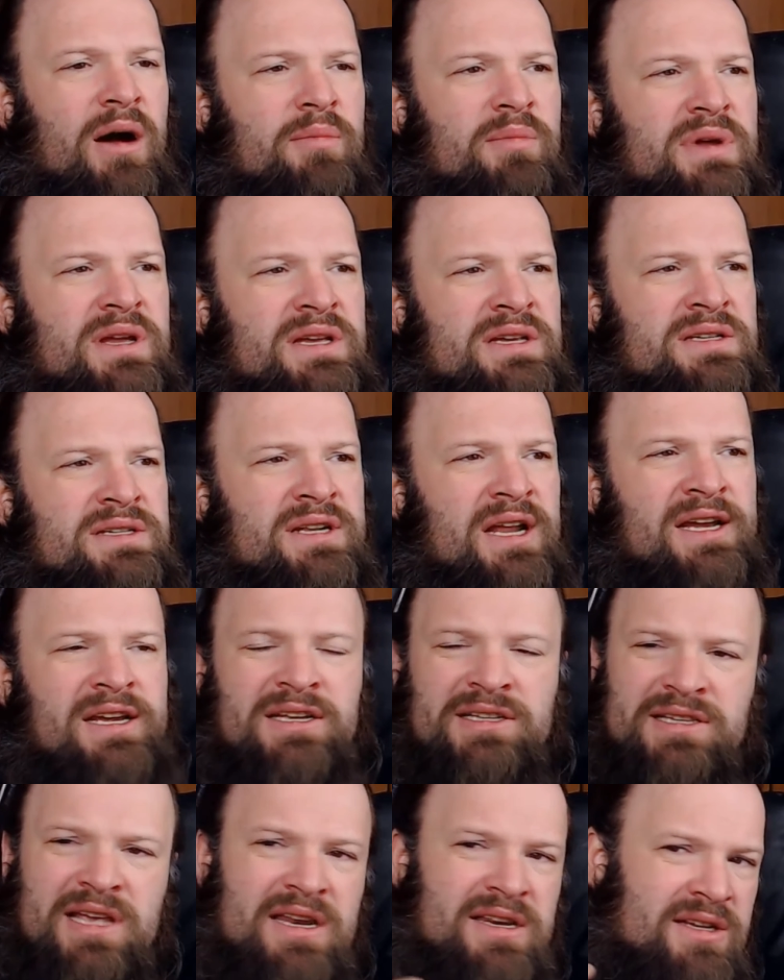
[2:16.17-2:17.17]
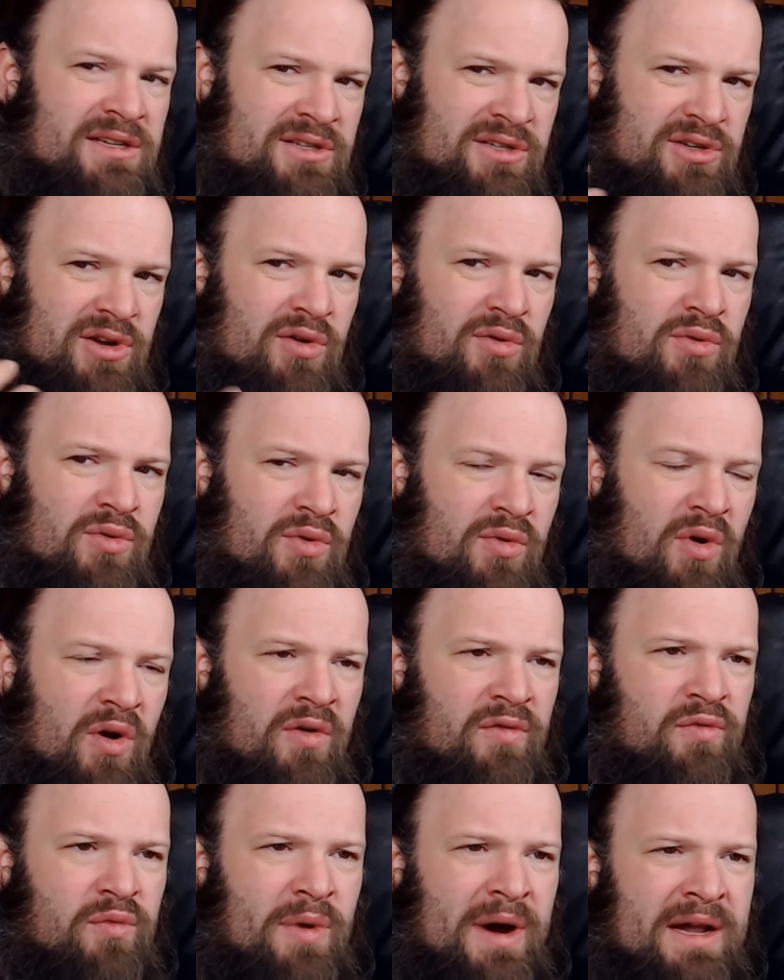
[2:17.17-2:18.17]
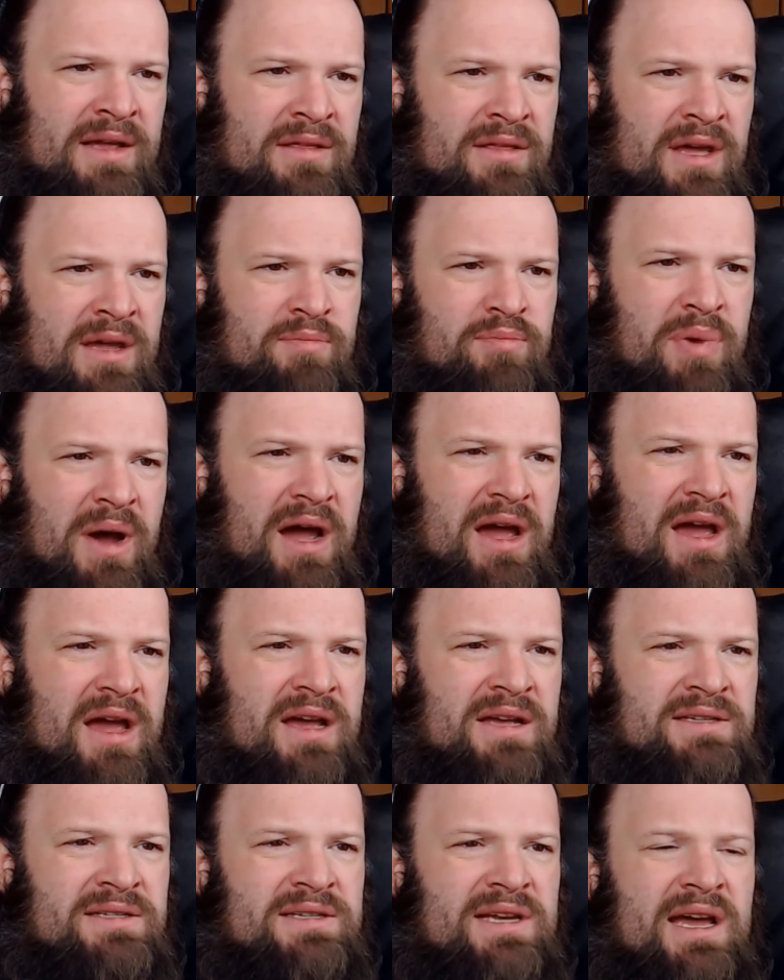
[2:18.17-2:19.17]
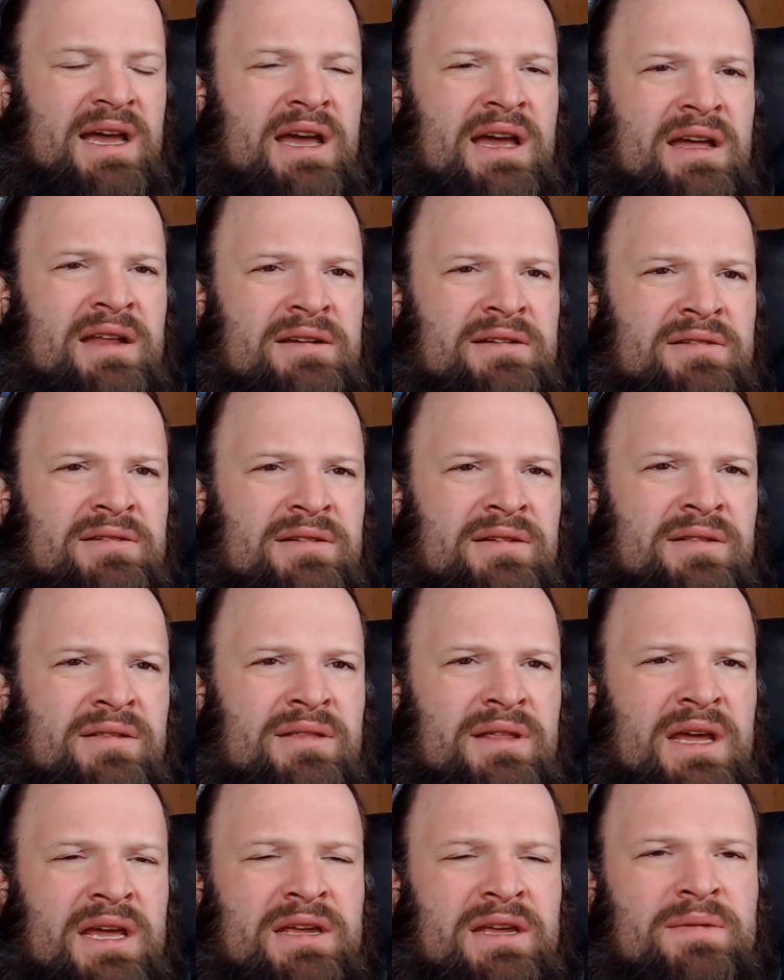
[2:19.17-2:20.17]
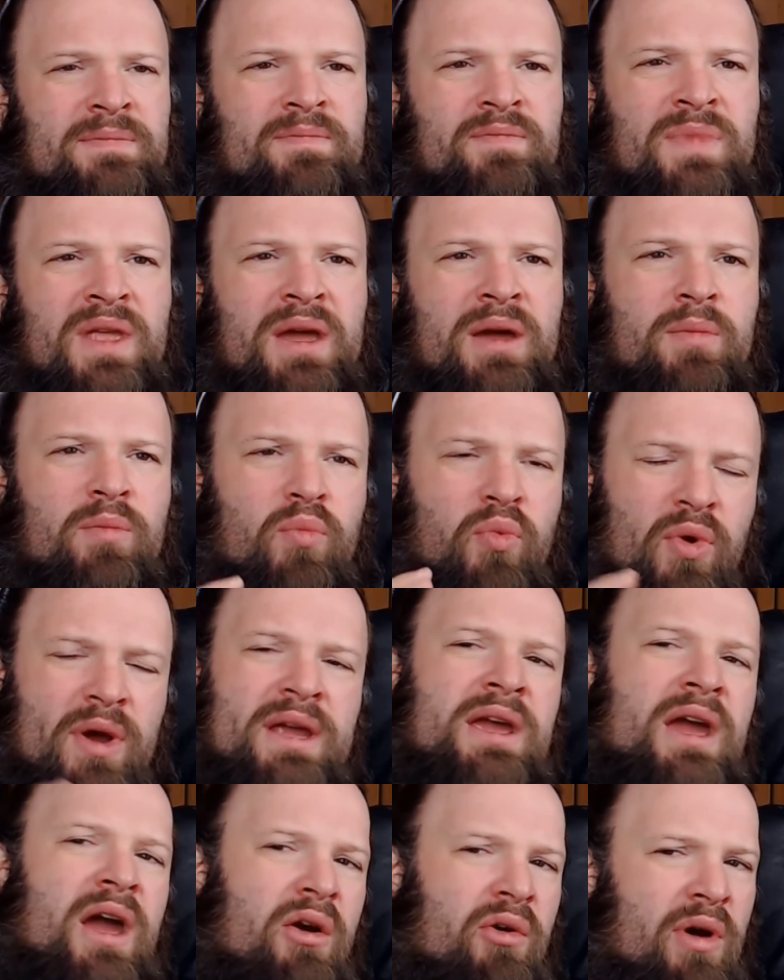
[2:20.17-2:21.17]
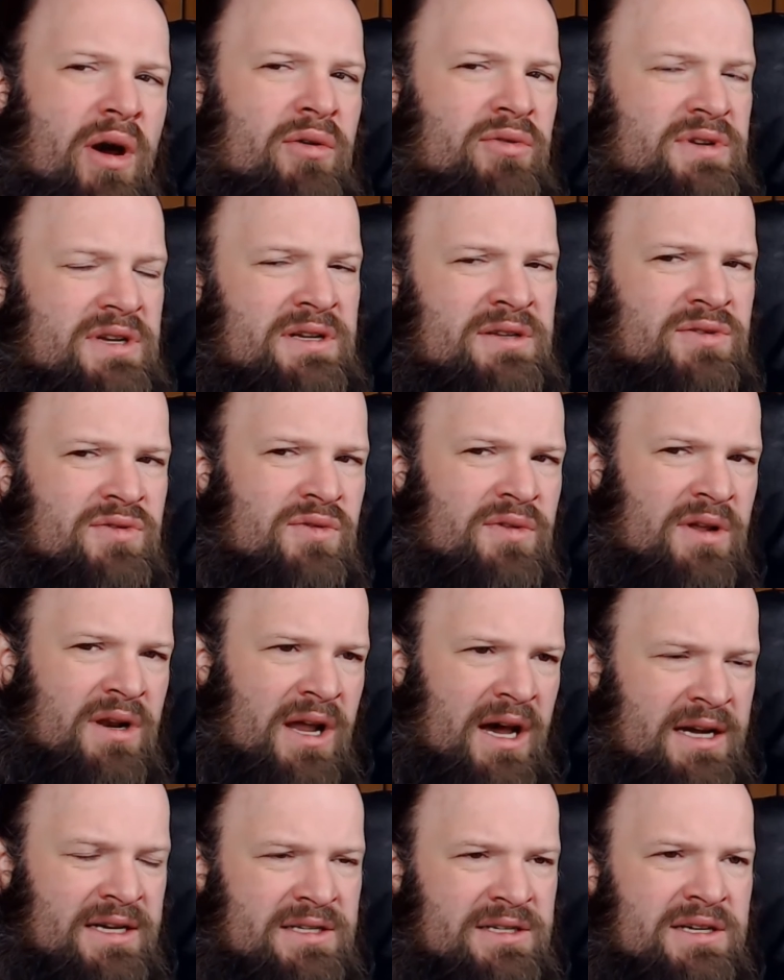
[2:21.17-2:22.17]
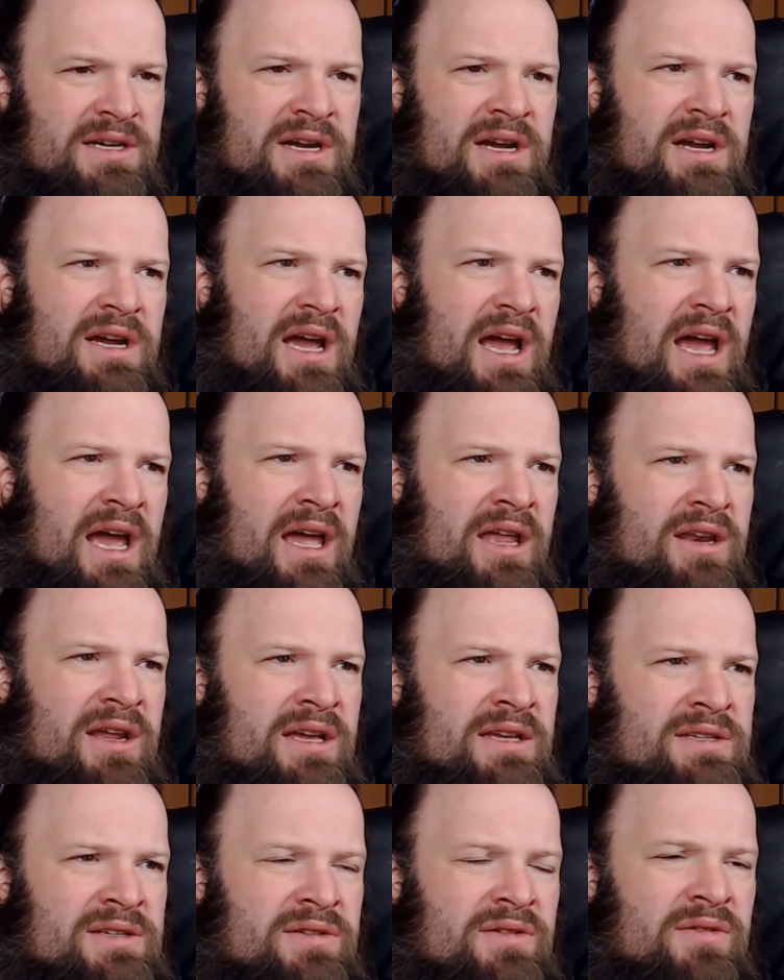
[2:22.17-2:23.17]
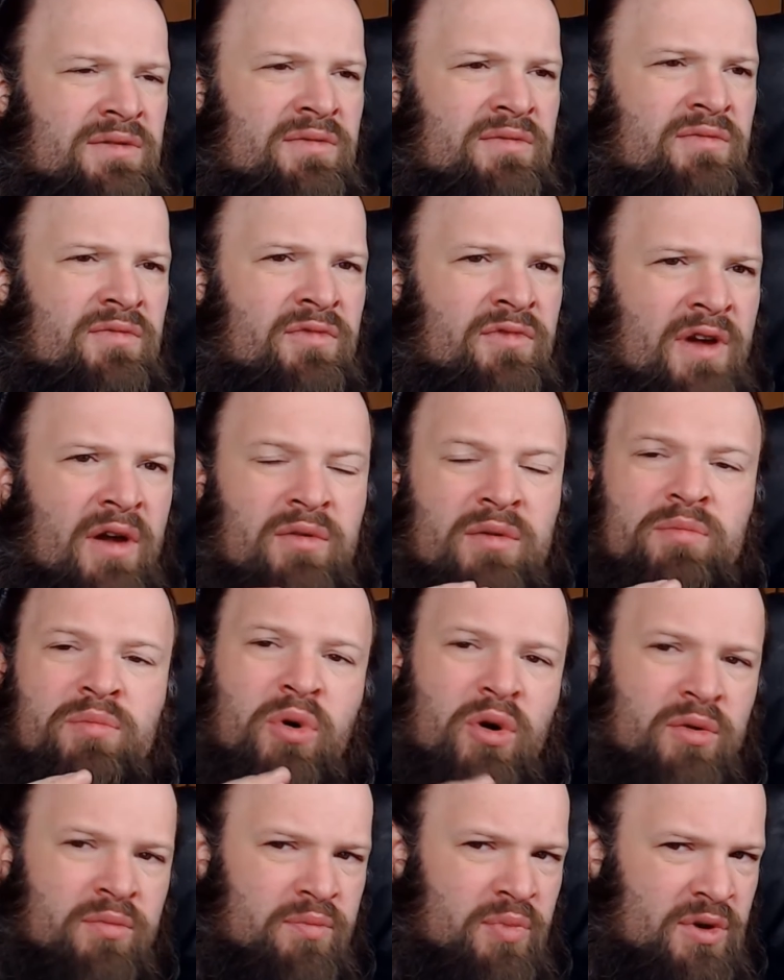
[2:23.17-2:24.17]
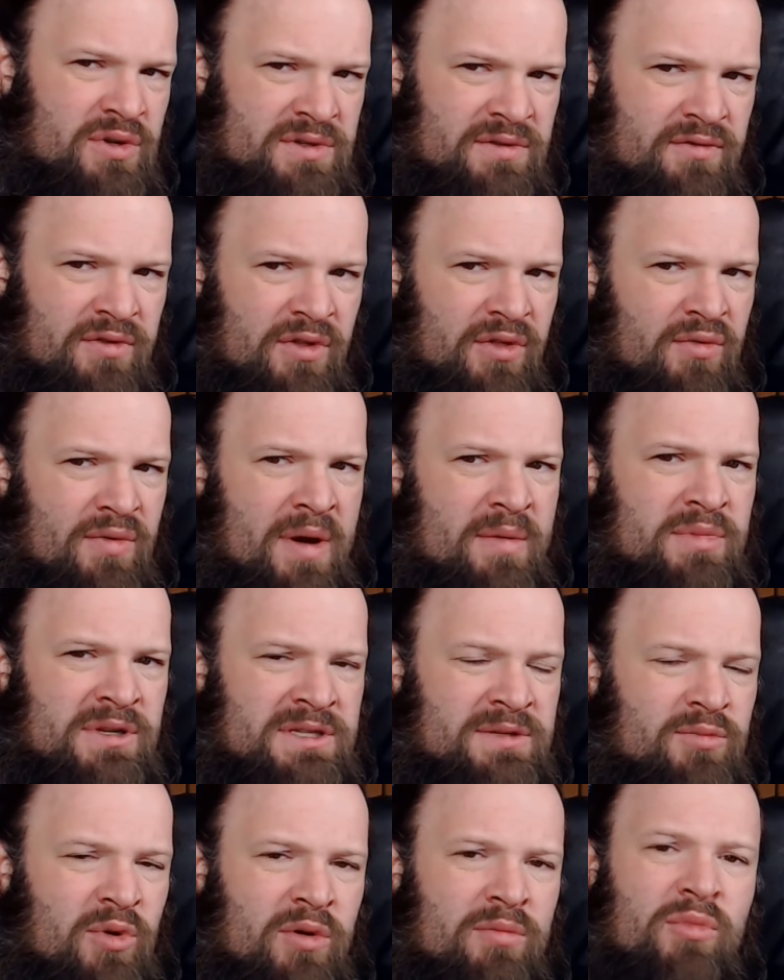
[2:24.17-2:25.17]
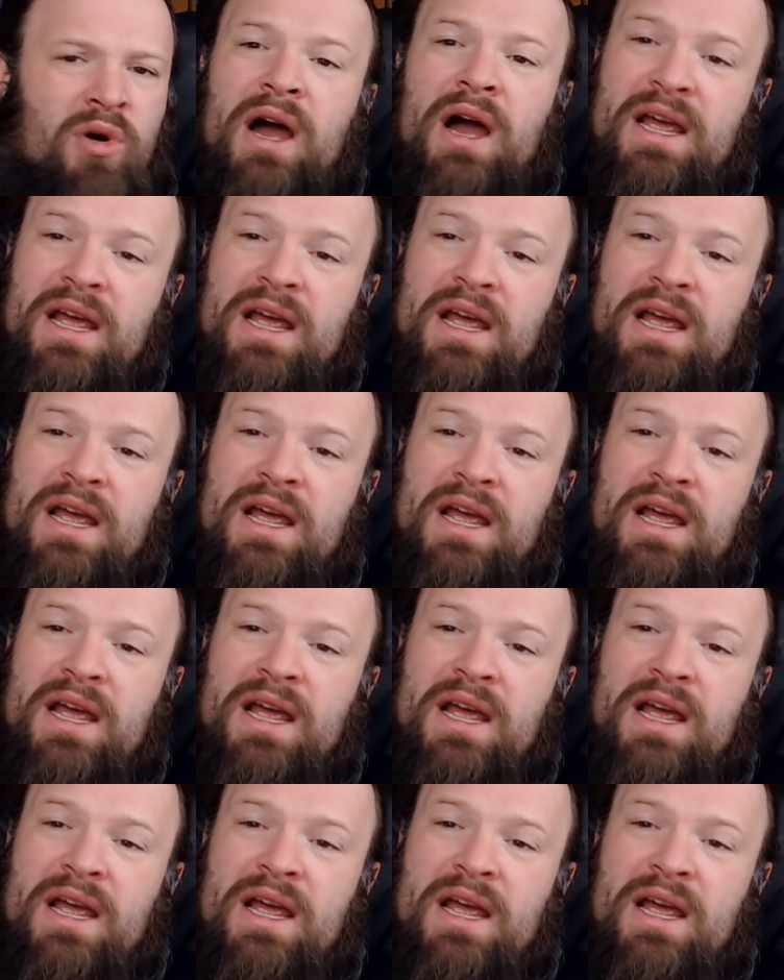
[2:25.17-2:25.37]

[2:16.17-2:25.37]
is like a center stone of why they pass, and they bring her out into the light and as a very important person for the rebels more and more.